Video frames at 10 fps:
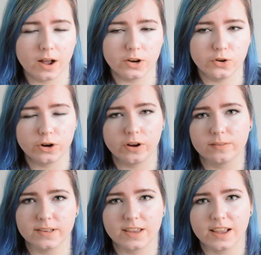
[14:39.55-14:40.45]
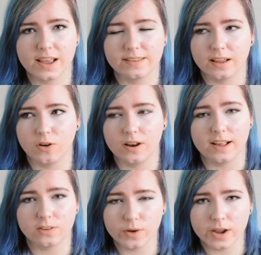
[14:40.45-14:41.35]
I do notice my skin gets a lot
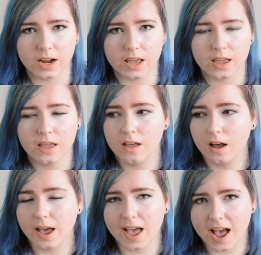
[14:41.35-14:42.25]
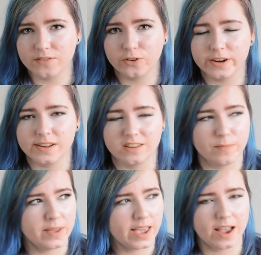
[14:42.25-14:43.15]
less oily. I have noticed
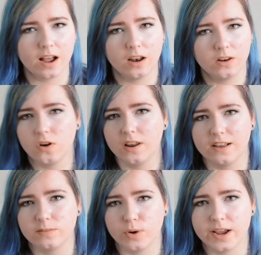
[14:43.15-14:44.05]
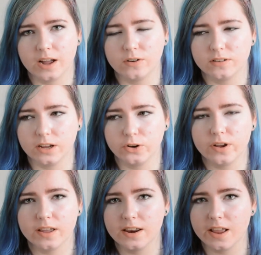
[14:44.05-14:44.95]
I've been getting a lot less breakouts. I
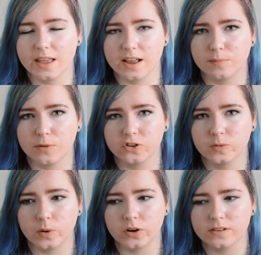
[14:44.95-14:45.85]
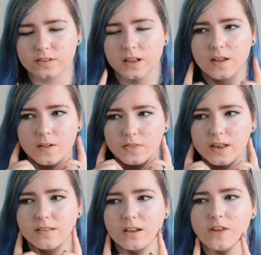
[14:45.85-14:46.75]
don't get nearly as much spots.
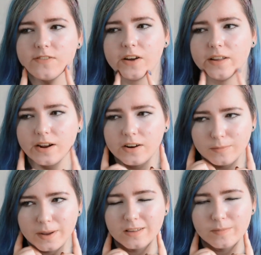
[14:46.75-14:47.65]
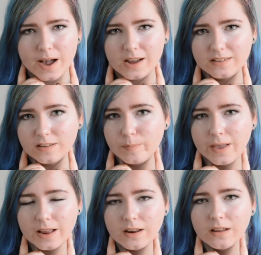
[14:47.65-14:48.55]
This kind of down here is about as bad as it's
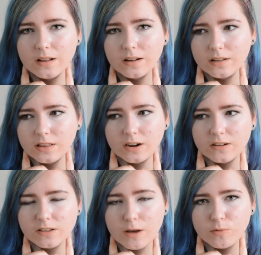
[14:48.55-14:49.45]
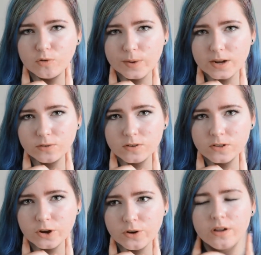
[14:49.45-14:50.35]
been in the last couple of weeks or
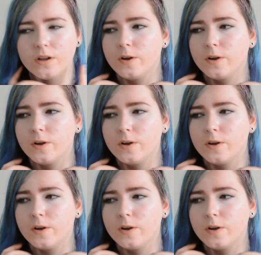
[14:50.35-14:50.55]
so.